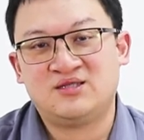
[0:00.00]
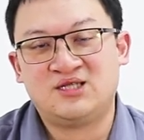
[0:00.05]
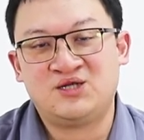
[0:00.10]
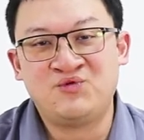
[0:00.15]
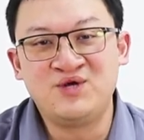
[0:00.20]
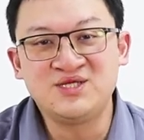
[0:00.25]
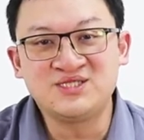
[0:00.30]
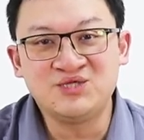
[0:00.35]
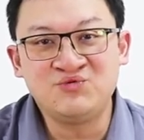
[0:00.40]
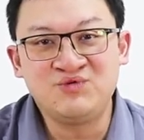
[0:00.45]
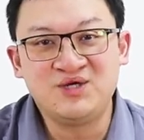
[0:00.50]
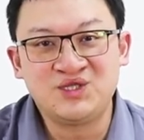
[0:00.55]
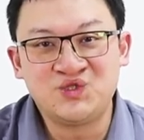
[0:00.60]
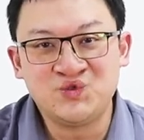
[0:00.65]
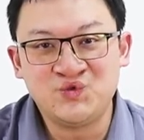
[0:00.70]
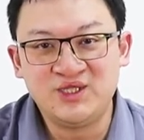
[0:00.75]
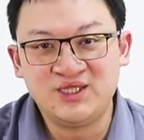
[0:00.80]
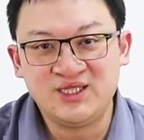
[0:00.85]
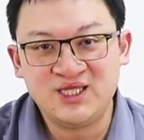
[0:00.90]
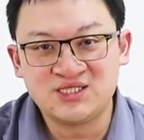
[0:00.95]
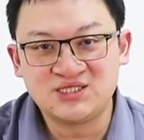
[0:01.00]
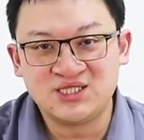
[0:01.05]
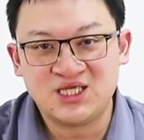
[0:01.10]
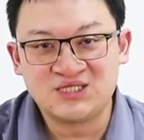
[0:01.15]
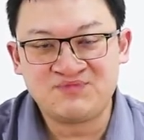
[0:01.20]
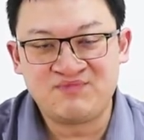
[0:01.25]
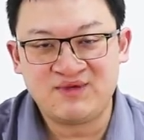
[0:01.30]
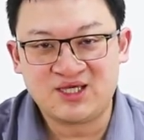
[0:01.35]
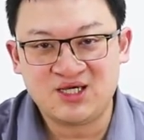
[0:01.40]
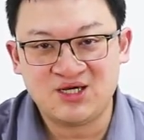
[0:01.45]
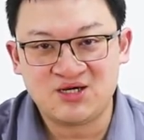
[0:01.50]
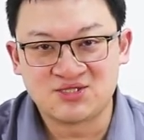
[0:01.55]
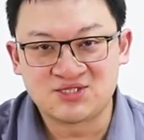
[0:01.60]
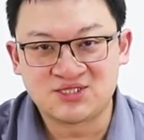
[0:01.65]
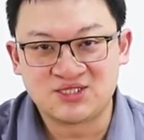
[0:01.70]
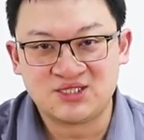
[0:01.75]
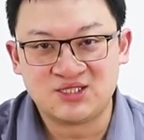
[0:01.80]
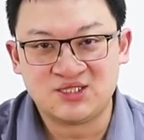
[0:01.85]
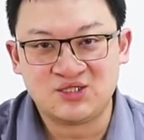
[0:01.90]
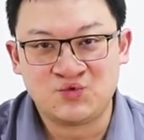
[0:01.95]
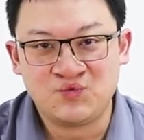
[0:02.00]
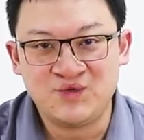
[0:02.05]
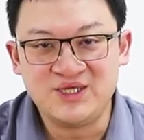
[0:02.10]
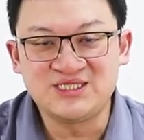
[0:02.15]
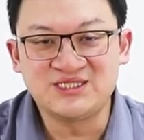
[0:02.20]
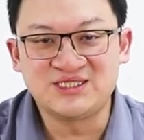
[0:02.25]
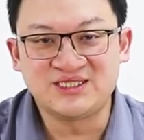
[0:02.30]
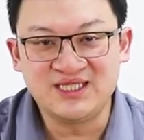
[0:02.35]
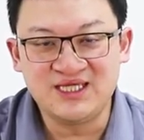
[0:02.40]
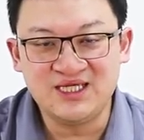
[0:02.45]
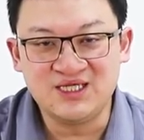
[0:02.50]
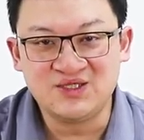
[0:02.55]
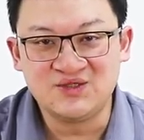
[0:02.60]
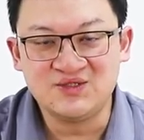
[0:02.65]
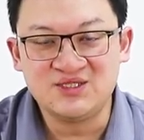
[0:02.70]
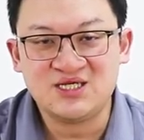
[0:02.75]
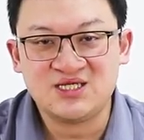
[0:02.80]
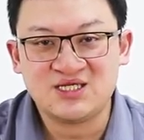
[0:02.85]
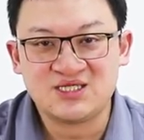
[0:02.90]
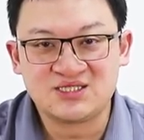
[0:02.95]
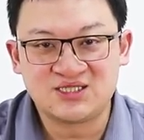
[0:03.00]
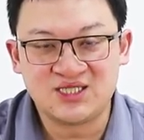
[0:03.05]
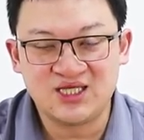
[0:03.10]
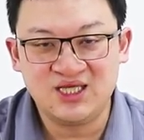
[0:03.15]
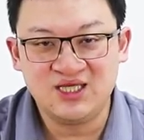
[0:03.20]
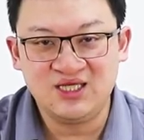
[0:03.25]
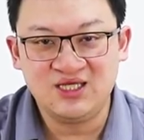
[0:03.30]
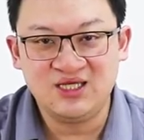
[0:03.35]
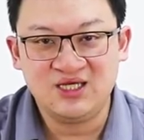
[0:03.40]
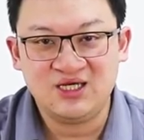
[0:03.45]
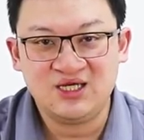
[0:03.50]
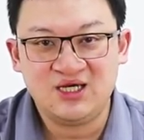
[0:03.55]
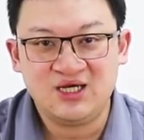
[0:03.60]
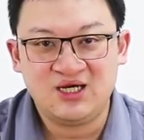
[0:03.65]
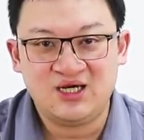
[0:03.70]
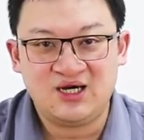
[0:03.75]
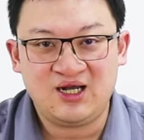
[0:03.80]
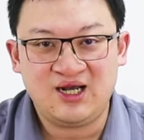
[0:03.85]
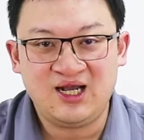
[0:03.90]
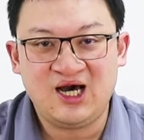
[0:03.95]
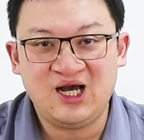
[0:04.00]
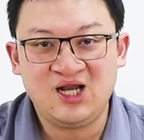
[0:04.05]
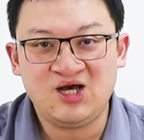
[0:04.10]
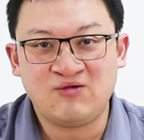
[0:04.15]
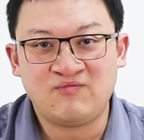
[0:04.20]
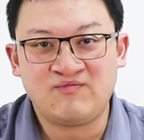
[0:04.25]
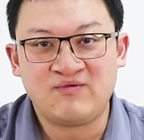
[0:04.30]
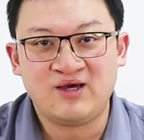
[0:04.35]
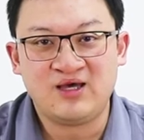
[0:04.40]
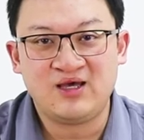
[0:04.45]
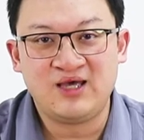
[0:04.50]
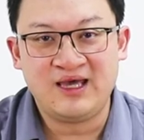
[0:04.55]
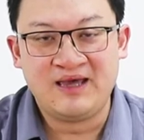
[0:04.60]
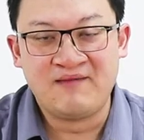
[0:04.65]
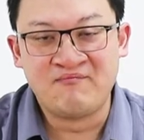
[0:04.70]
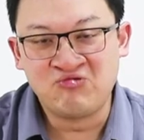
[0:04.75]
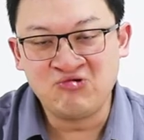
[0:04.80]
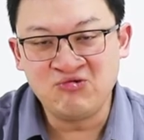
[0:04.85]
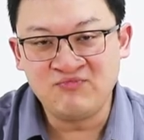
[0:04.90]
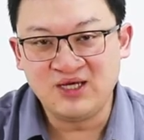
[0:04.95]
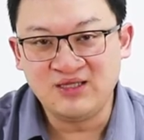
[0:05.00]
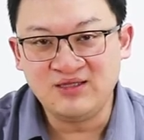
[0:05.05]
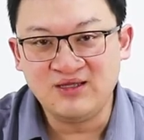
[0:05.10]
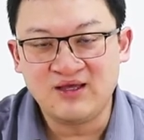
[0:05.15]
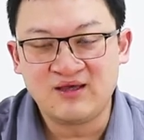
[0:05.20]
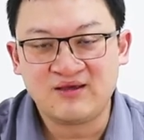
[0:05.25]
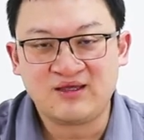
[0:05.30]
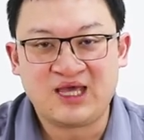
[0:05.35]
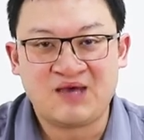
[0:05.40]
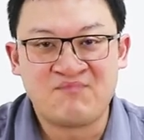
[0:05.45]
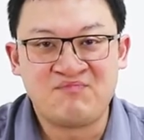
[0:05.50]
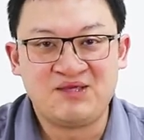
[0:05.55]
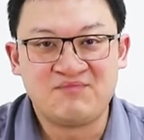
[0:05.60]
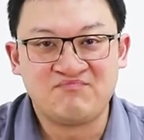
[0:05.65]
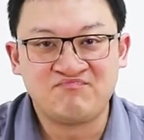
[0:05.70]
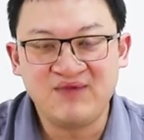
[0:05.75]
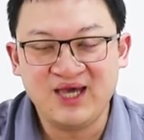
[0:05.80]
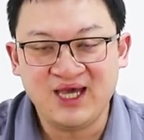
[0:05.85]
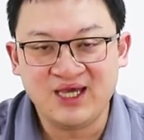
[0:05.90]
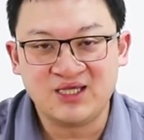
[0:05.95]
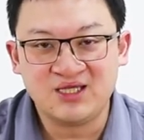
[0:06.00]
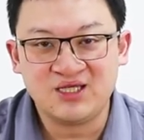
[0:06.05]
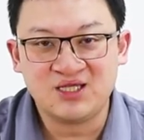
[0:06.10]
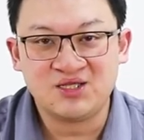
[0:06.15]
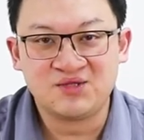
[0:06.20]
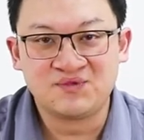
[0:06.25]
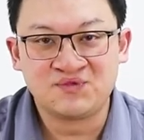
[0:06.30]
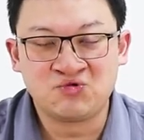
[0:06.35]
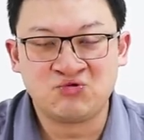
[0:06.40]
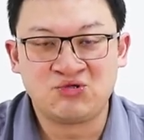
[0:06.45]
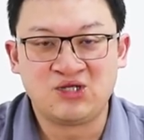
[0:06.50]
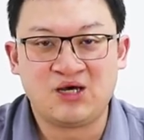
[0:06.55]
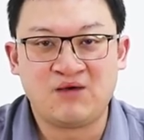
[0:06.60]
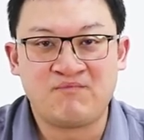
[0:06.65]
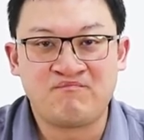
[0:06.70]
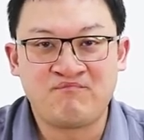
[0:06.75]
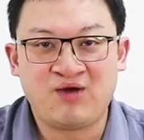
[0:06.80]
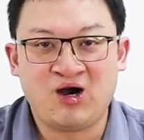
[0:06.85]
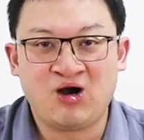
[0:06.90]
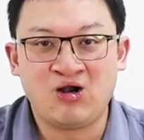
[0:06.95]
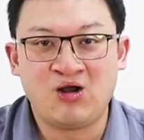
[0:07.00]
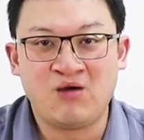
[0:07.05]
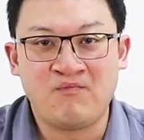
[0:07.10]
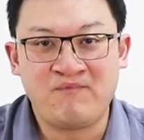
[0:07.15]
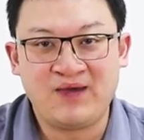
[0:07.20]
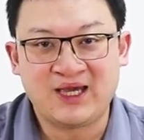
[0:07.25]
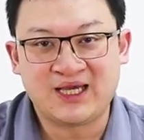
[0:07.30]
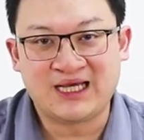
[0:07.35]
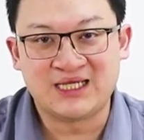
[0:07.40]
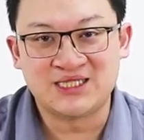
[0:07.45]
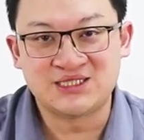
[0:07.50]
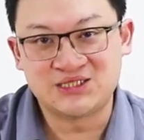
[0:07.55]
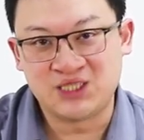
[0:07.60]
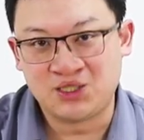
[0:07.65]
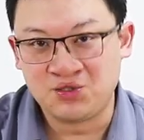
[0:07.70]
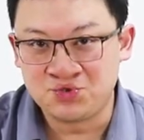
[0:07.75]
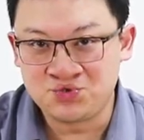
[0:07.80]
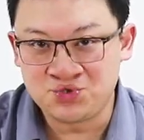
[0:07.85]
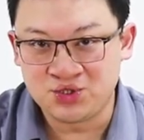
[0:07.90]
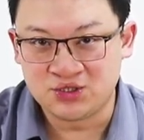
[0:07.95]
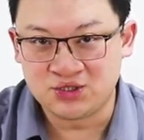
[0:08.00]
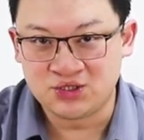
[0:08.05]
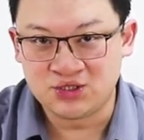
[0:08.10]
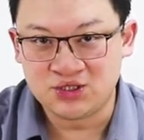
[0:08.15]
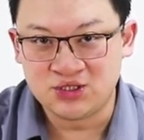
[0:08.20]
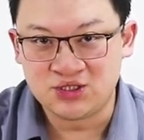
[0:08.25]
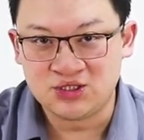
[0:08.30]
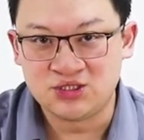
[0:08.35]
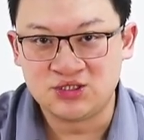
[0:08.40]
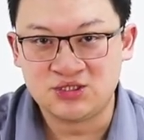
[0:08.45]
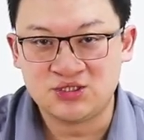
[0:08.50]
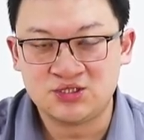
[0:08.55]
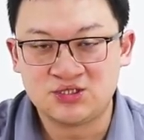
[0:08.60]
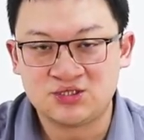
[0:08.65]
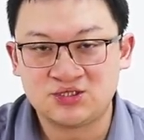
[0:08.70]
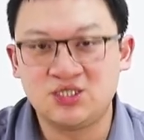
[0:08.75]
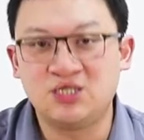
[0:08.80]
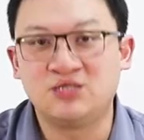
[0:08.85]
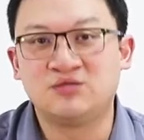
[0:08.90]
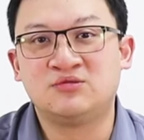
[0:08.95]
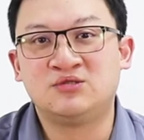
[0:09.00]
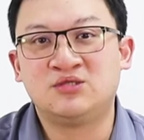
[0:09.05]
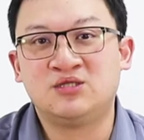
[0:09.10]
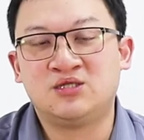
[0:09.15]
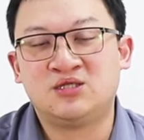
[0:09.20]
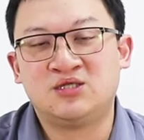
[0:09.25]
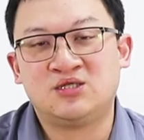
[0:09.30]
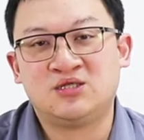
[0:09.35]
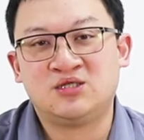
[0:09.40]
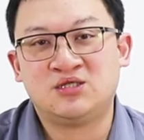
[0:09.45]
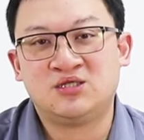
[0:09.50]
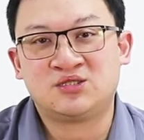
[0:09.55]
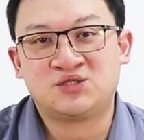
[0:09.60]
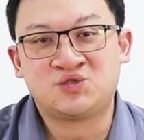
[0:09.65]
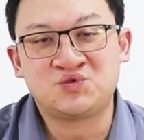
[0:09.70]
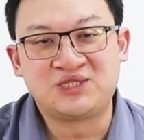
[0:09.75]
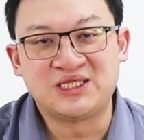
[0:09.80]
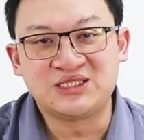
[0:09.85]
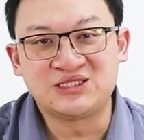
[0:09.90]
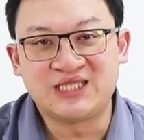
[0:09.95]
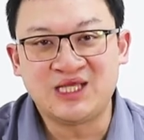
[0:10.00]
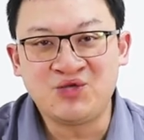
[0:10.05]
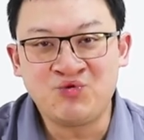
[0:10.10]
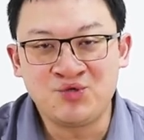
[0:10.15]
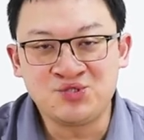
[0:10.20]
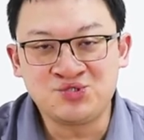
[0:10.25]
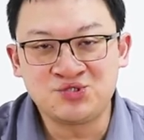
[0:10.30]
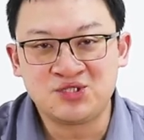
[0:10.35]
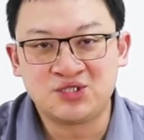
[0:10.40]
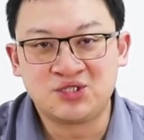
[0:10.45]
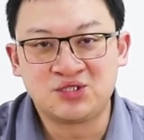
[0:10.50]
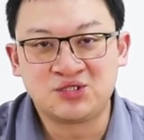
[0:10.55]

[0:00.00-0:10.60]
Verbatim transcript: The reason we're doing this is because we still see a lot of improvement can be made to the power backup solution. So, to distinguish